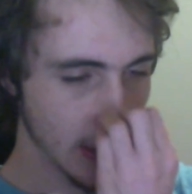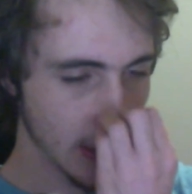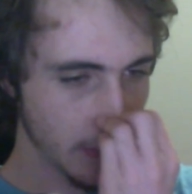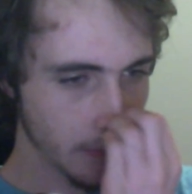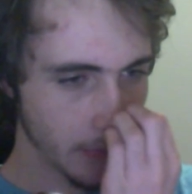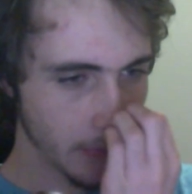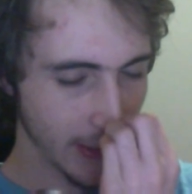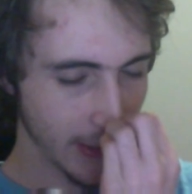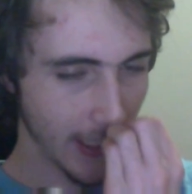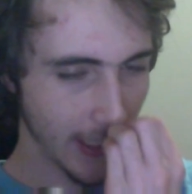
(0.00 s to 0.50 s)

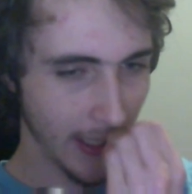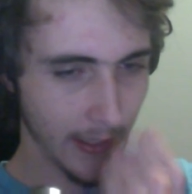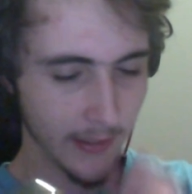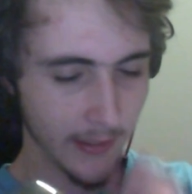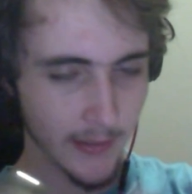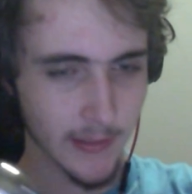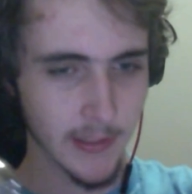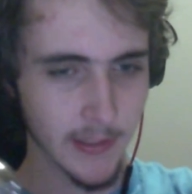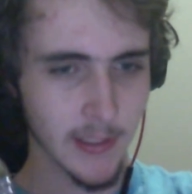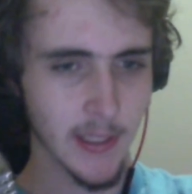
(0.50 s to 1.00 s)
But yeah.
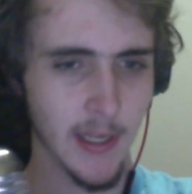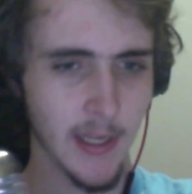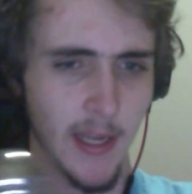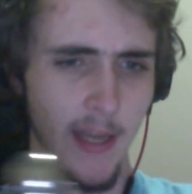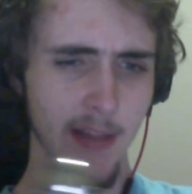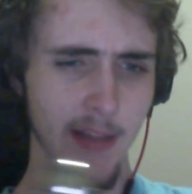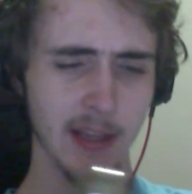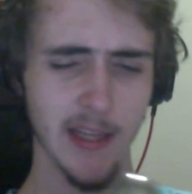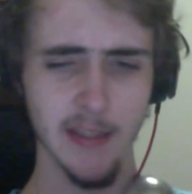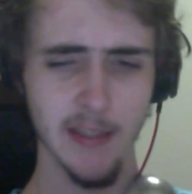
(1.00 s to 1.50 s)

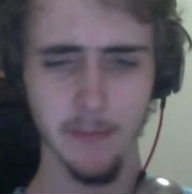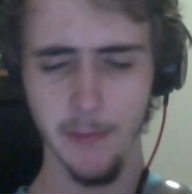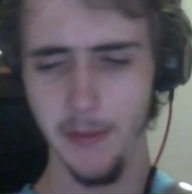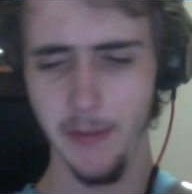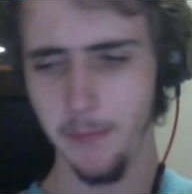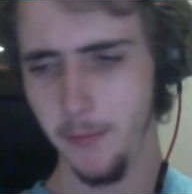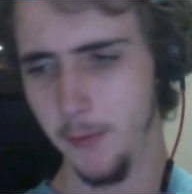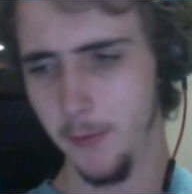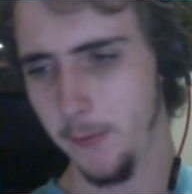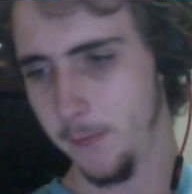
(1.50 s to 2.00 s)
And then we
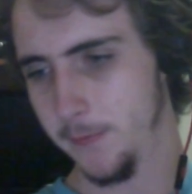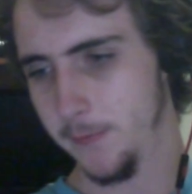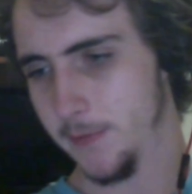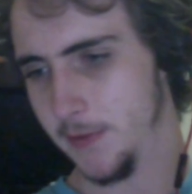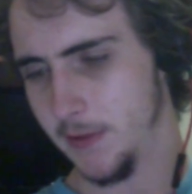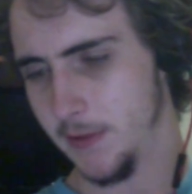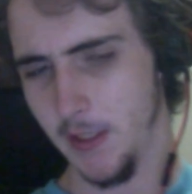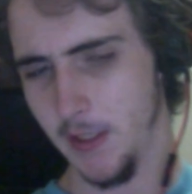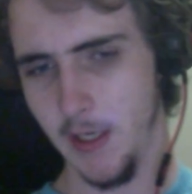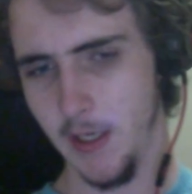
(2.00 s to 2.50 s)
moved
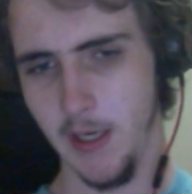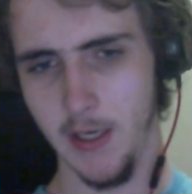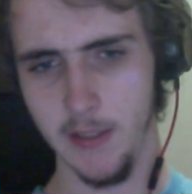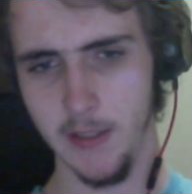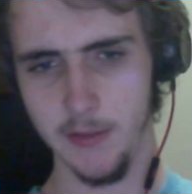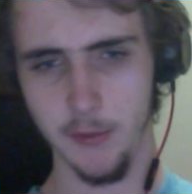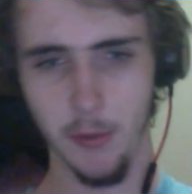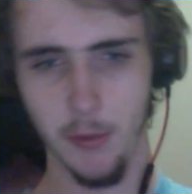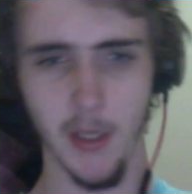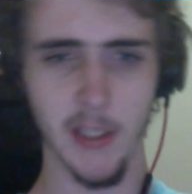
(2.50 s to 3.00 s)

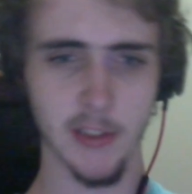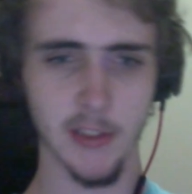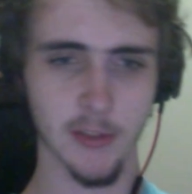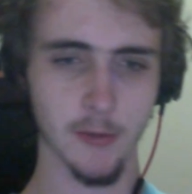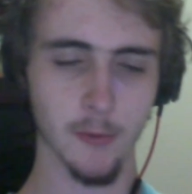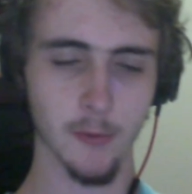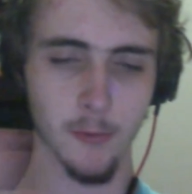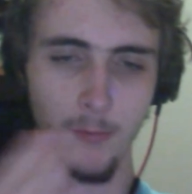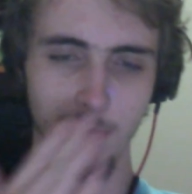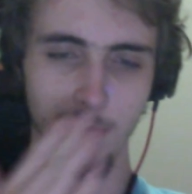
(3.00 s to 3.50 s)
to high
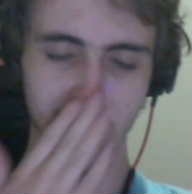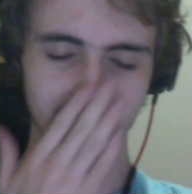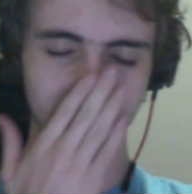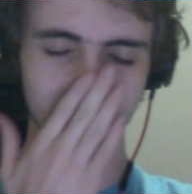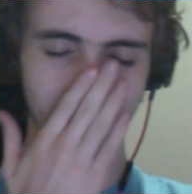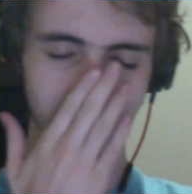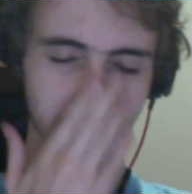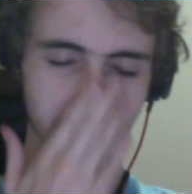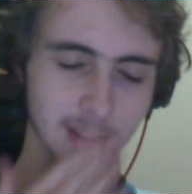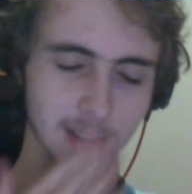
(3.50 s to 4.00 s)
school and
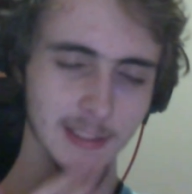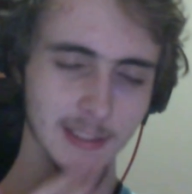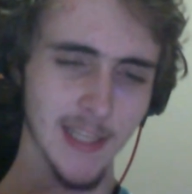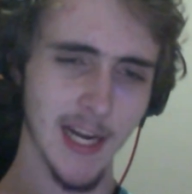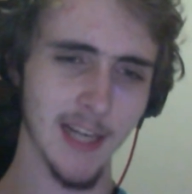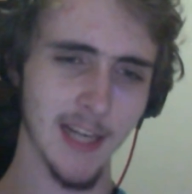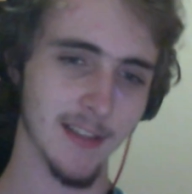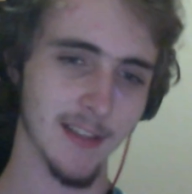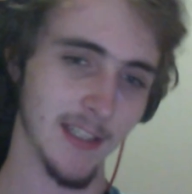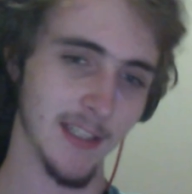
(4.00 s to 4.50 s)
stuff.
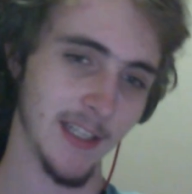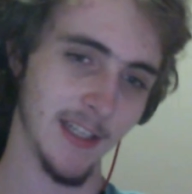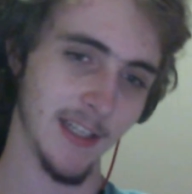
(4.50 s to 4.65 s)
Sadly,